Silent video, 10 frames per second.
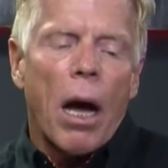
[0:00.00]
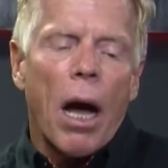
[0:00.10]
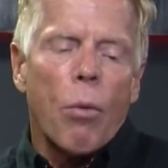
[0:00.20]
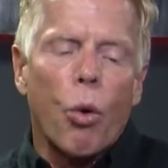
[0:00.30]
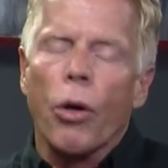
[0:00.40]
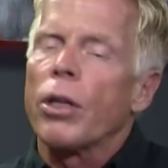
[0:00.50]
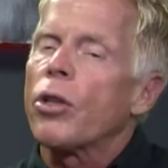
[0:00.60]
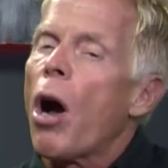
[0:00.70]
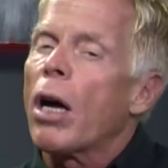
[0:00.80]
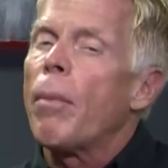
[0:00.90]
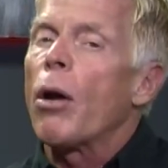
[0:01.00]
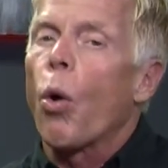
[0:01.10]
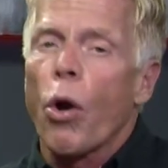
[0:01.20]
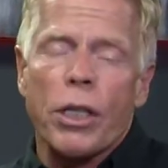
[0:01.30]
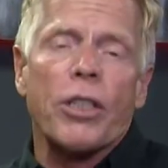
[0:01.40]
We're going to talk
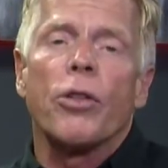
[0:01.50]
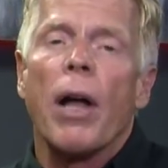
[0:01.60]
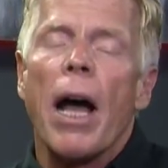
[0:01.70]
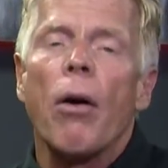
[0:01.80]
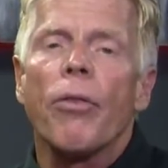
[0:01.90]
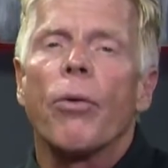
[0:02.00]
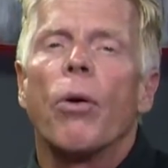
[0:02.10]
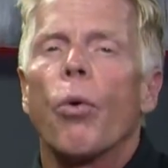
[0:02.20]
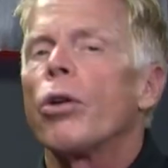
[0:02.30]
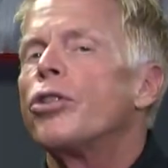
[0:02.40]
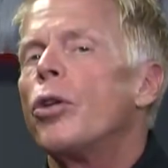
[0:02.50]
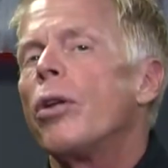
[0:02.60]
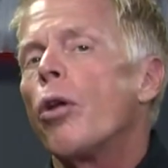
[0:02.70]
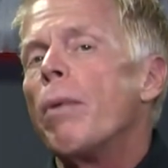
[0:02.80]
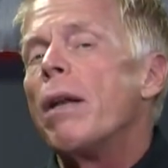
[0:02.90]
about organizational health. We're going to do a
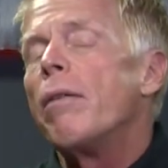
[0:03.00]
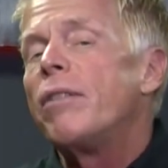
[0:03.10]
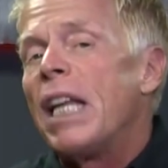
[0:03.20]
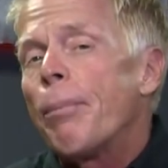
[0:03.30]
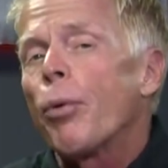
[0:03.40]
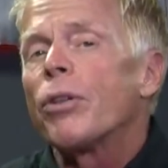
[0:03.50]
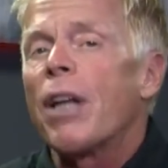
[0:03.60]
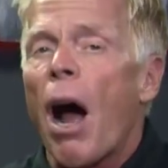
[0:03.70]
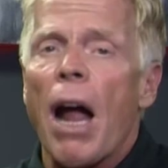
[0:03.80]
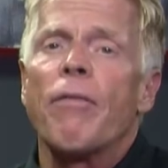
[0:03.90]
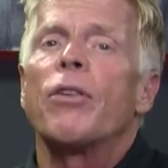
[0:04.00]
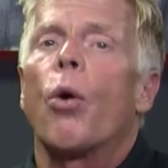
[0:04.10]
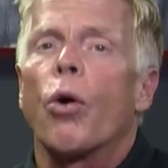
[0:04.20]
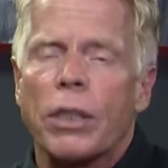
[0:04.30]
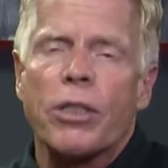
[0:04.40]
little bit deeper dive in
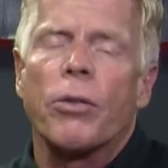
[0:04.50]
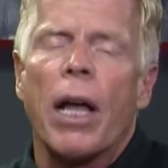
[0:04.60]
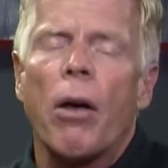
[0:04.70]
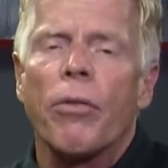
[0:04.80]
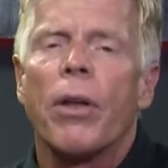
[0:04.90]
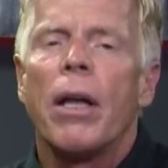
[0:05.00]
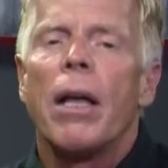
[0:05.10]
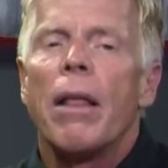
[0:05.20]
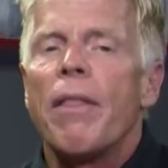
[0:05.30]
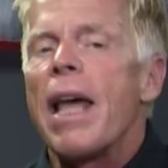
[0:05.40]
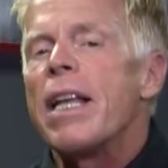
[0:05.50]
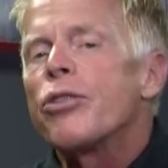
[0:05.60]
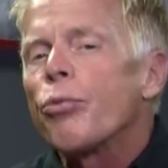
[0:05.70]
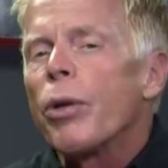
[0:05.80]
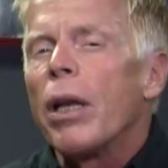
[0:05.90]
organizational health. That
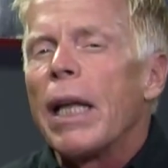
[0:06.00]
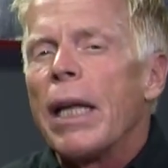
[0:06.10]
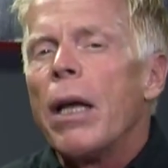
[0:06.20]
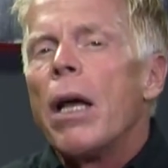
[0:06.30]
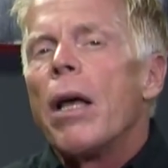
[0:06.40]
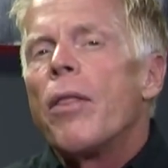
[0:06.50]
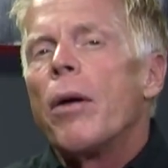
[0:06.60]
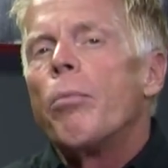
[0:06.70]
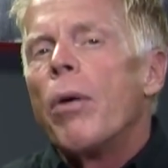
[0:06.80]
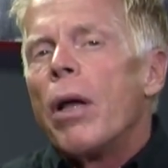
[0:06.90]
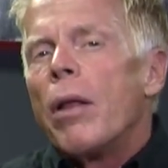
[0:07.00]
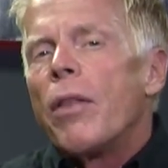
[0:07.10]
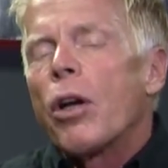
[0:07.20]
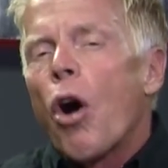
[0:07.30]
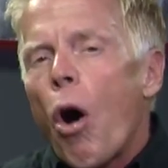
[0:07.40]
is really
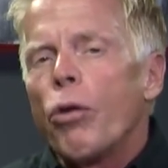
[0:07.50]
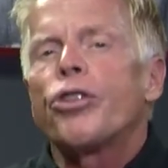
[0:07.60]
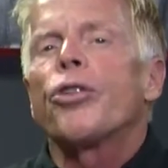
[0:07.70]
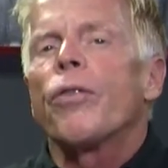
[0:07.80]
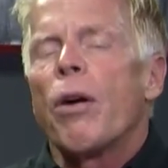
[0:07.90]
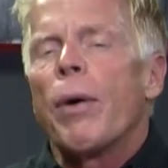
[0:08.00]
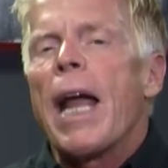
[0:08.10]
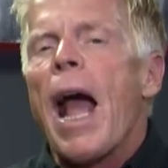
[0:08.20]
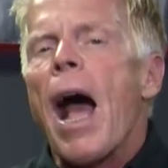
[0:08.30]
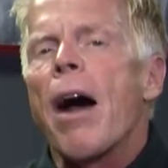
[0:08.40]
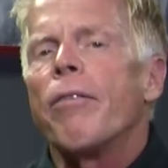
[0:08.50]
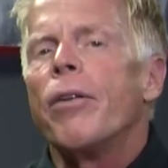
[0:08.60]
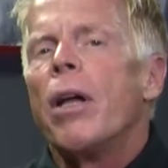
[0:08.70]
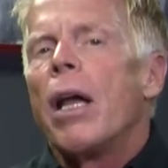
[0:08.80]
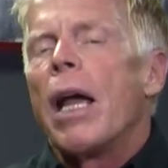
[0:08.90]
the culture that we
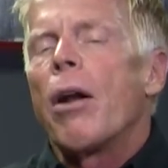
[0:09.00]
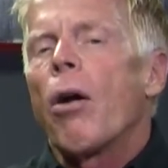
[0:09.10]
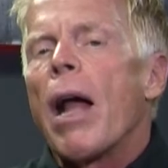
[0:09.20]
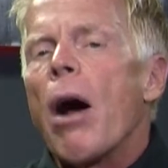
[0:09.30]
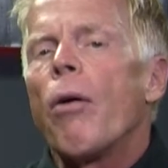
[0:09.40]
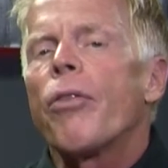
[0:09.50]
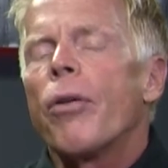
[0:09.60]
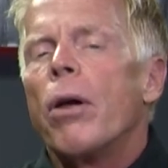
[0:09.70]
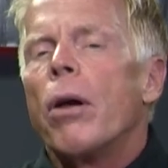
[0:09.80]
have in our health.